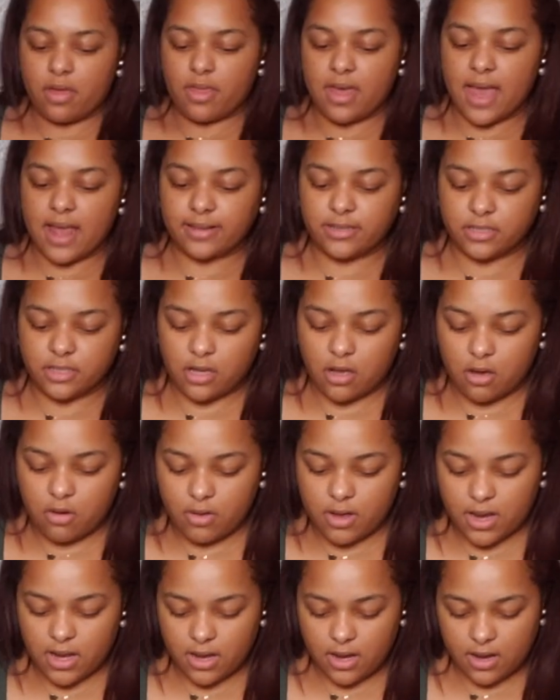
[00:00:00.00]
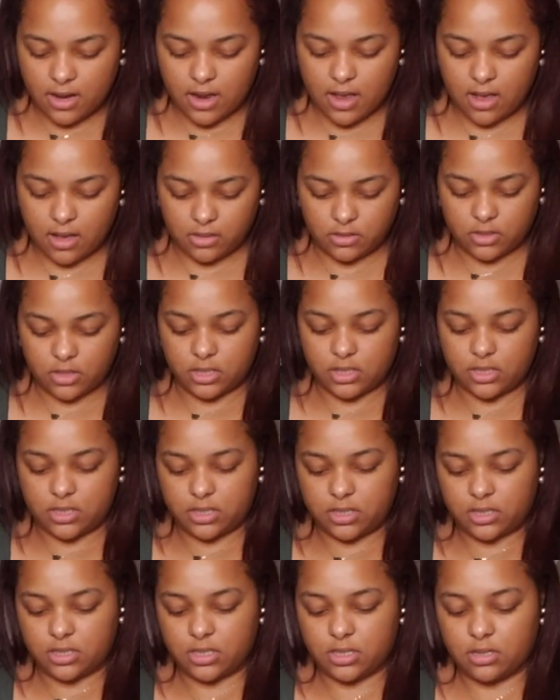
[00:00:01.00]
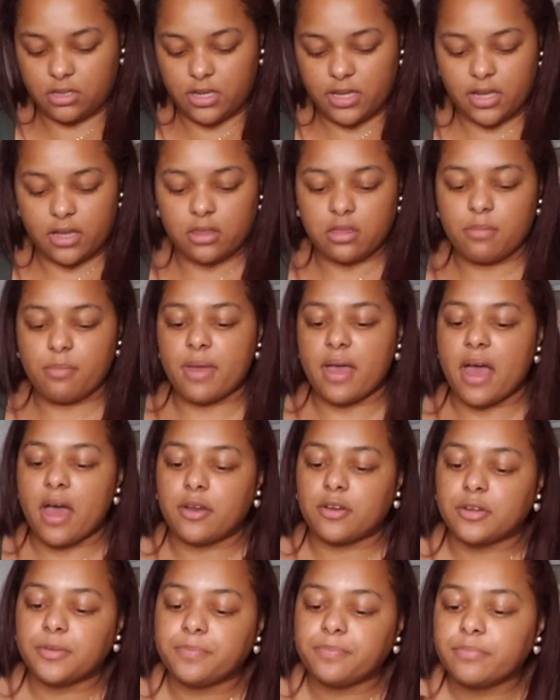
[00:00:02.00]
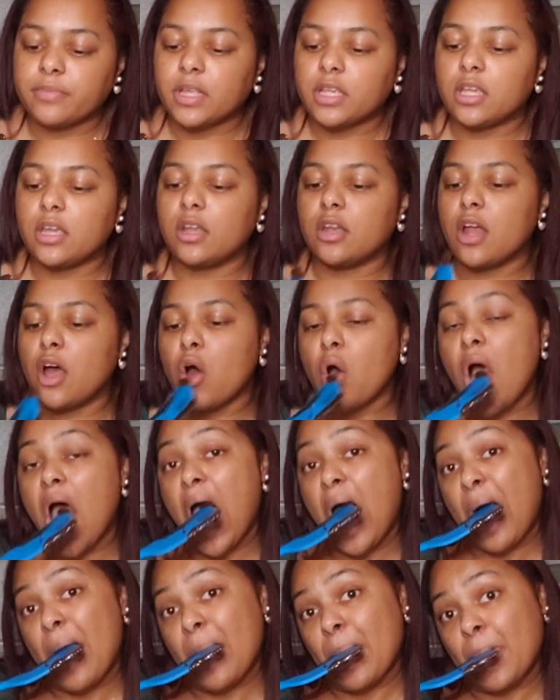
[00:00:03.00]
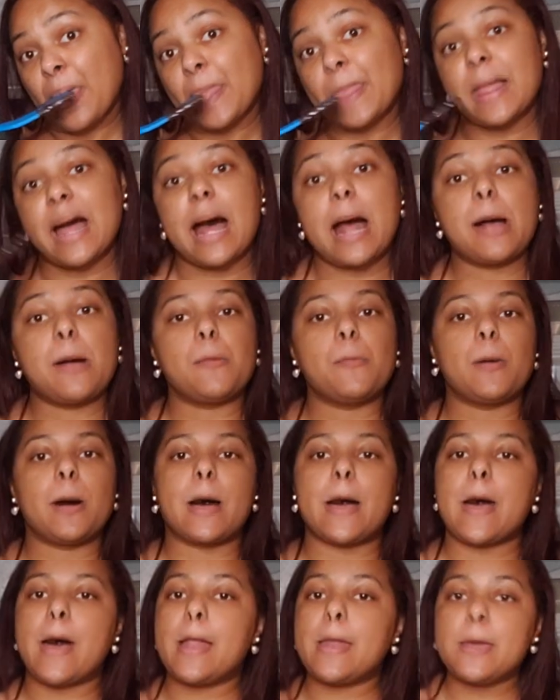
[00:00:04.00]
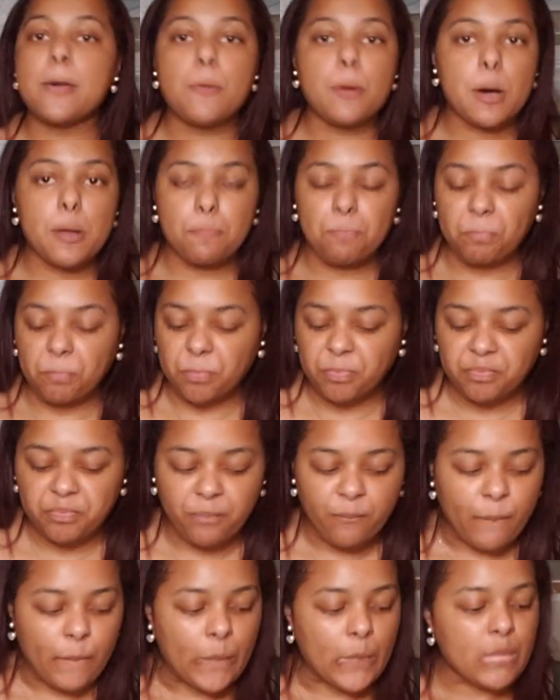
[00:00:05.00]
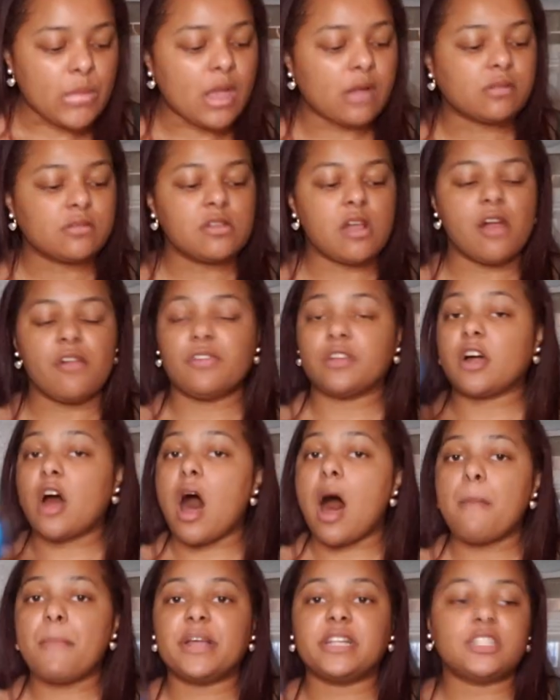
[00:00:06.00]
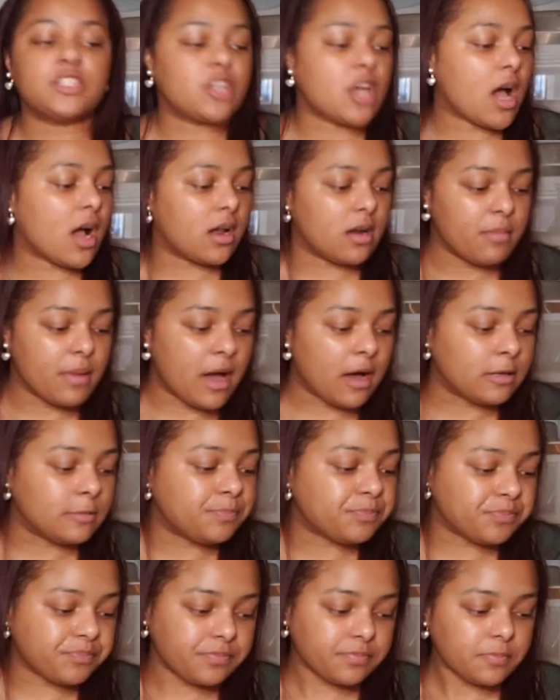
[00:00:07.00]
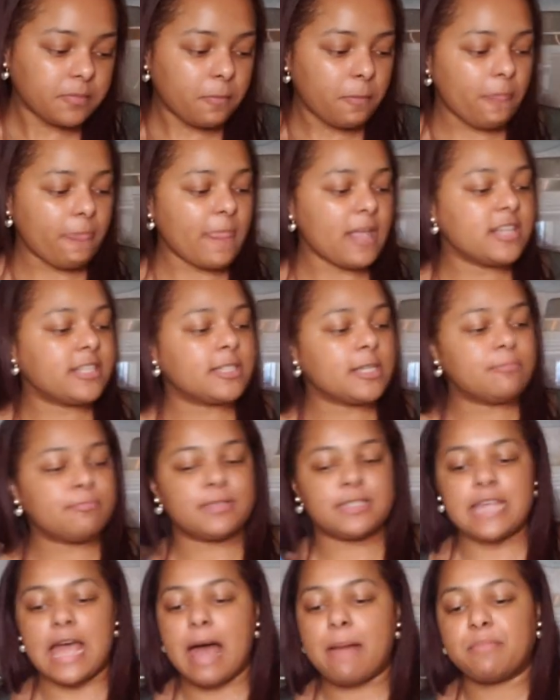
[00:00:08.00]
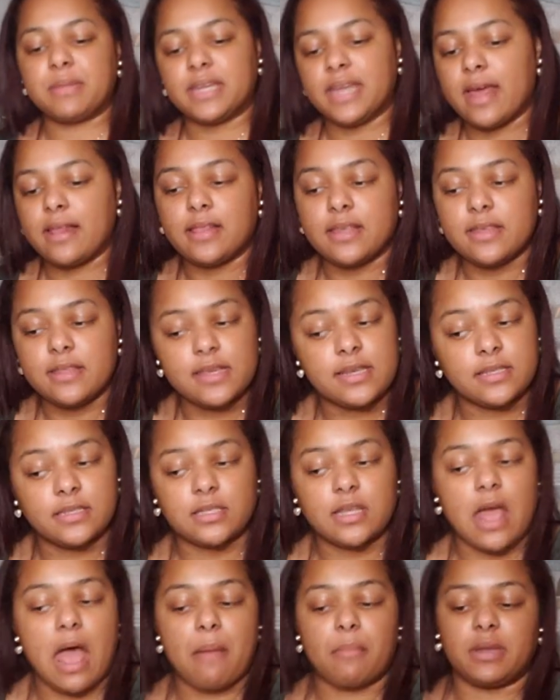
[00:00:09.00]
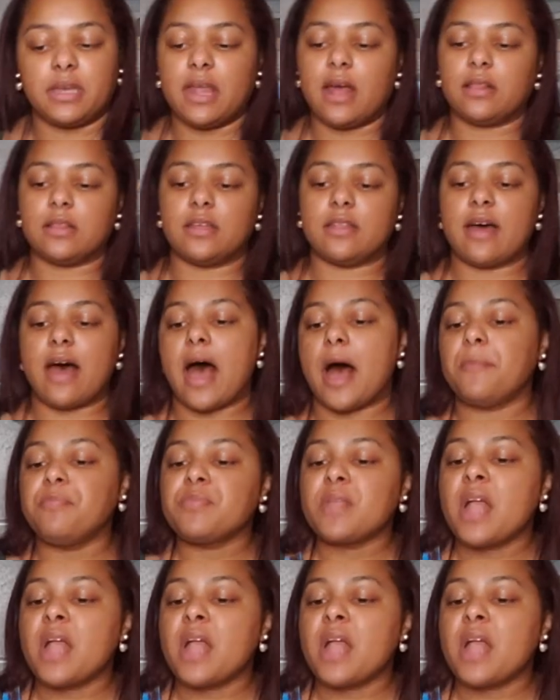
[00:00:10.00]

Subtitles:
that's going. I'll just lick the batter, you know. I don't want anyone in the comments talking about some salmonella this, salmonella that.